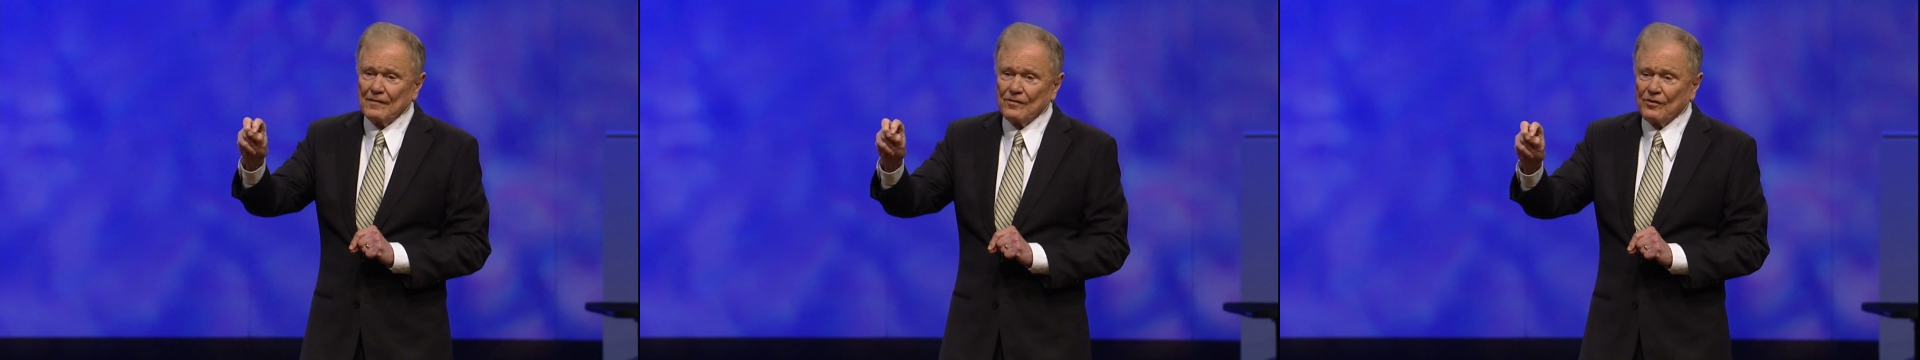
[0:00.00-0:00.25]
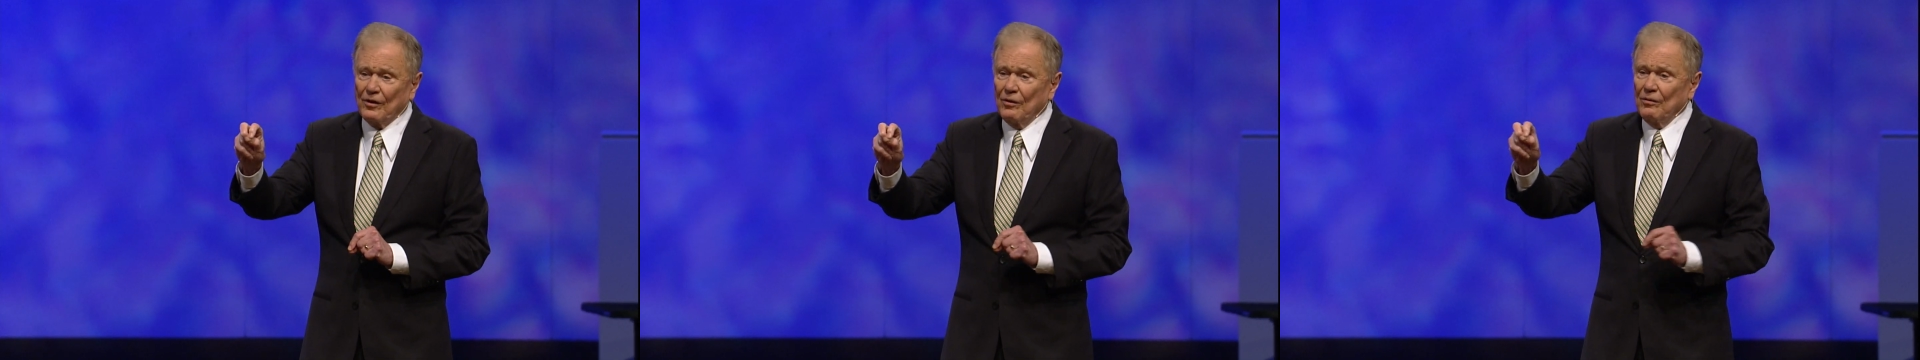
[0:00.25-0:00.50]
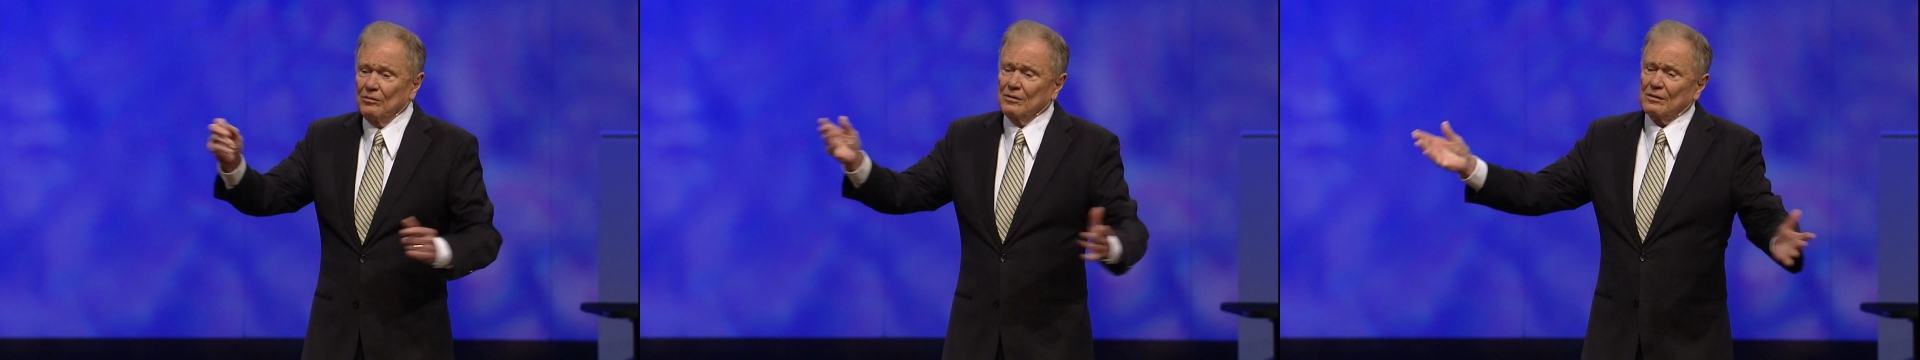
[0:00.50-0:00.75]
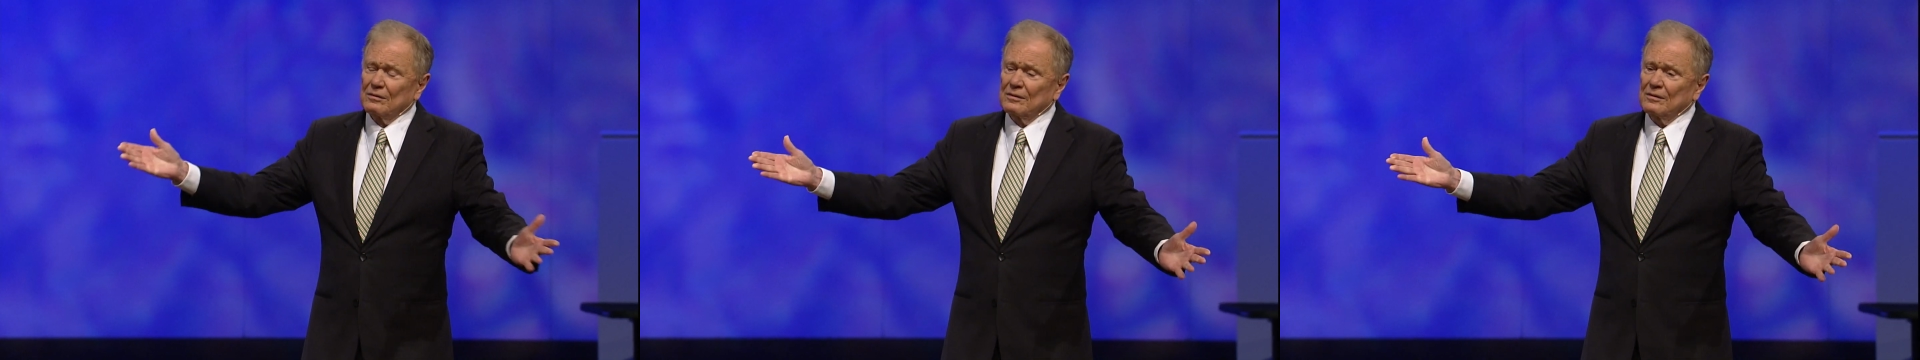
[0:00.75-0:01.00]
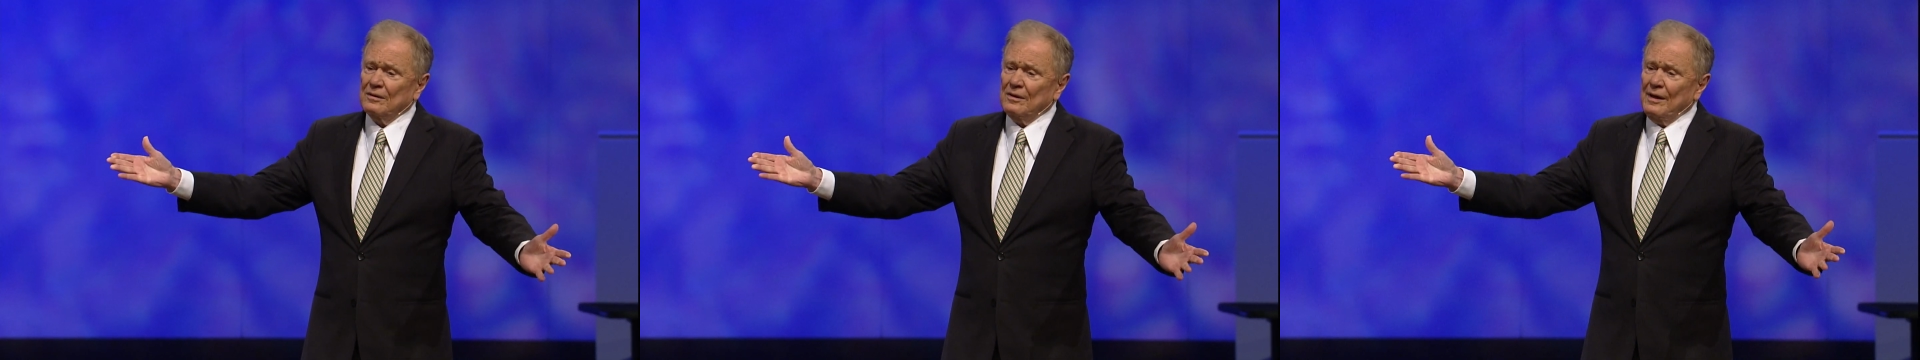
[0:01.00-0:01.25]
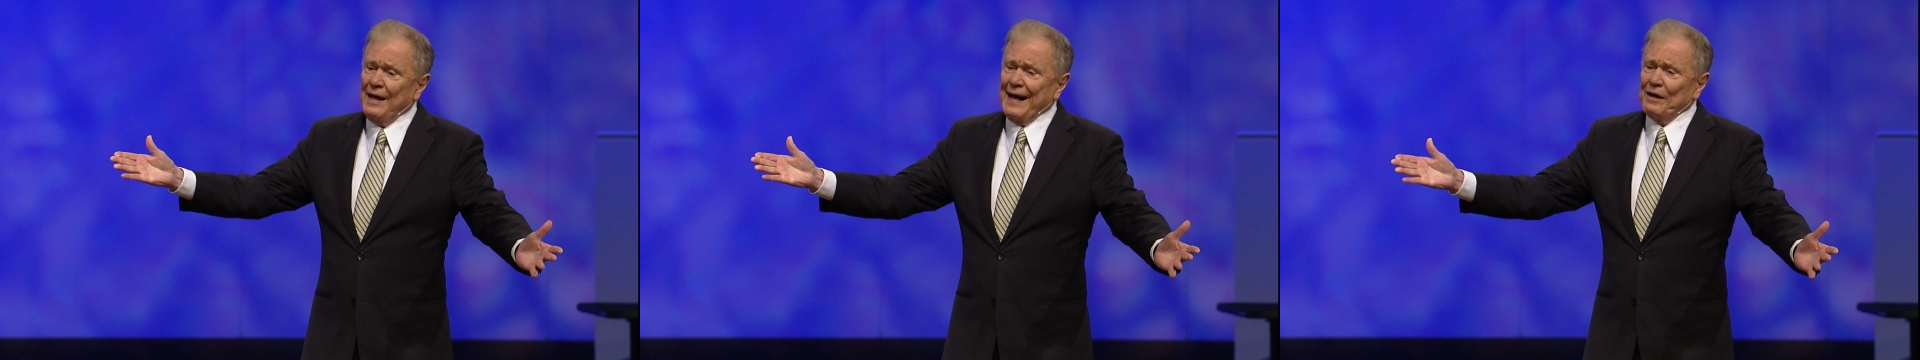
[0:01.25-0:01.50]
So,
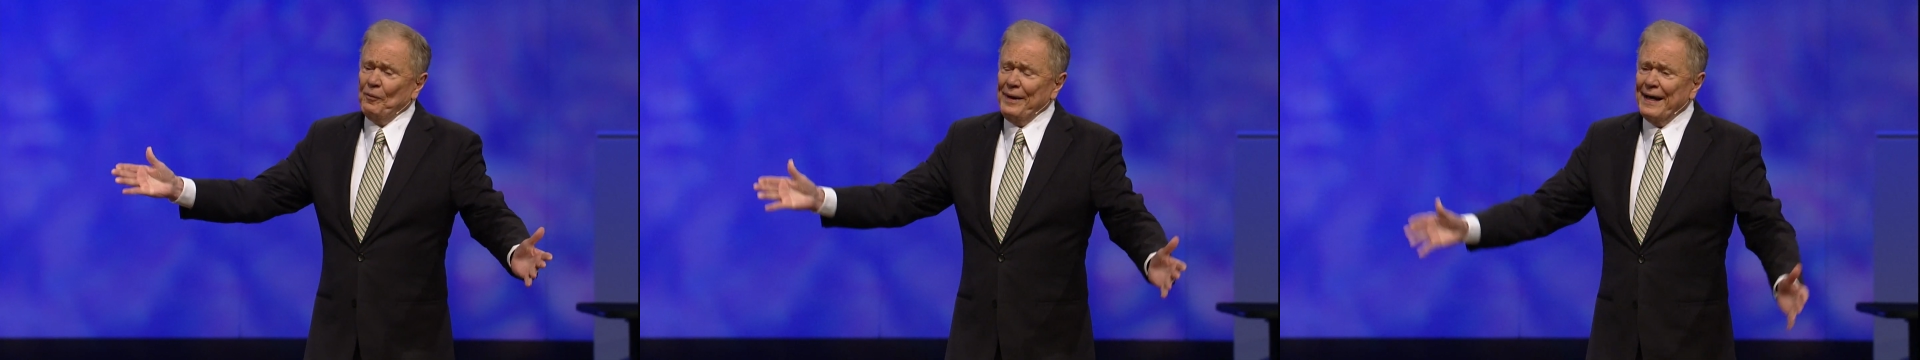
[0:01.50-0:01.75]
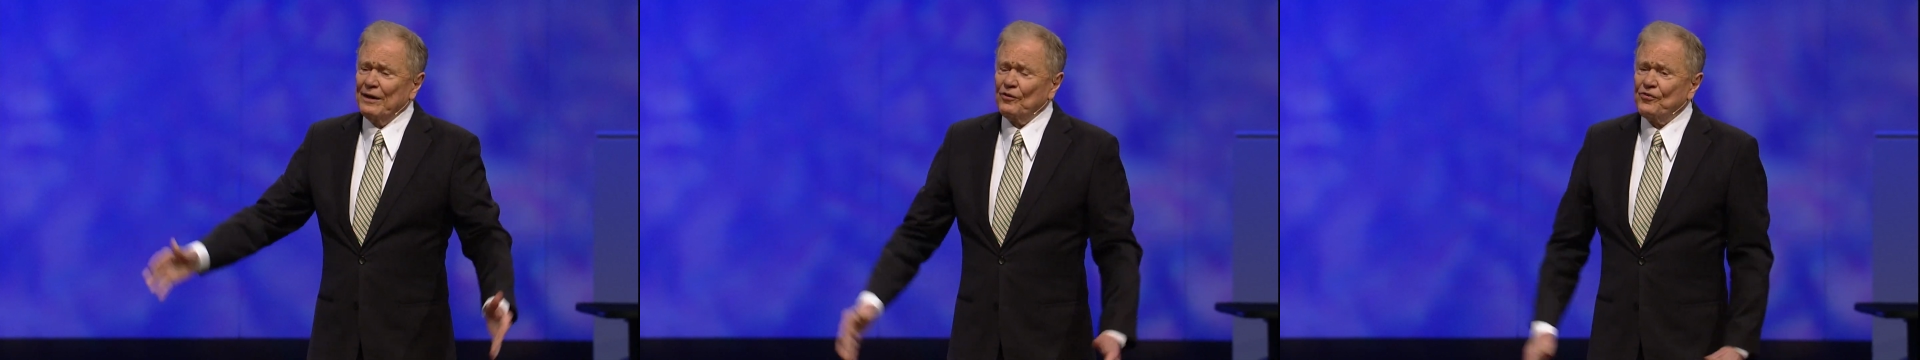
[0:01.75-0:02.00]
how do we handle